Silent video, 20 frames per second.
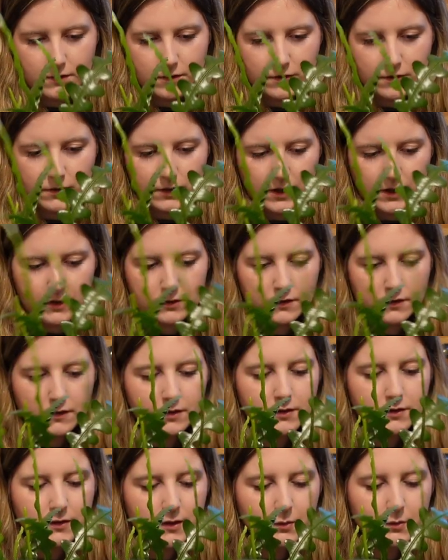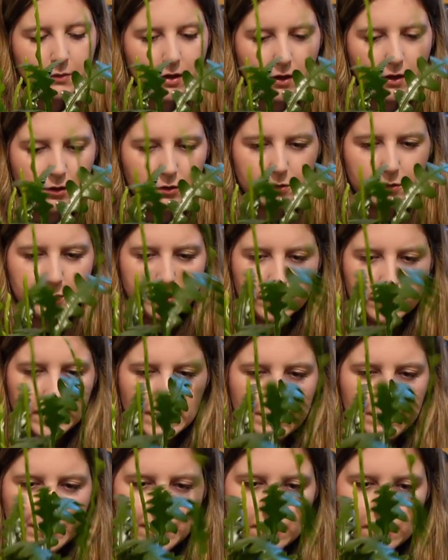Okay, so this is in my old
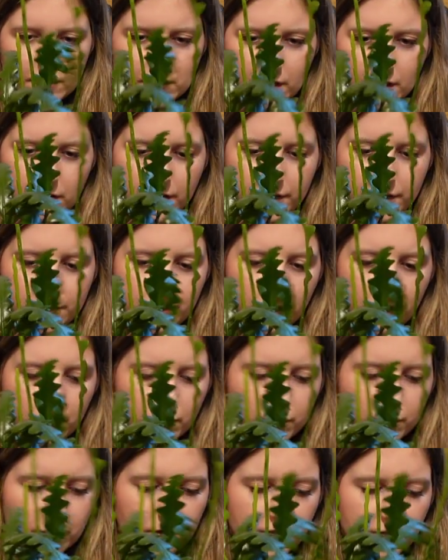potting mix, so I don't want to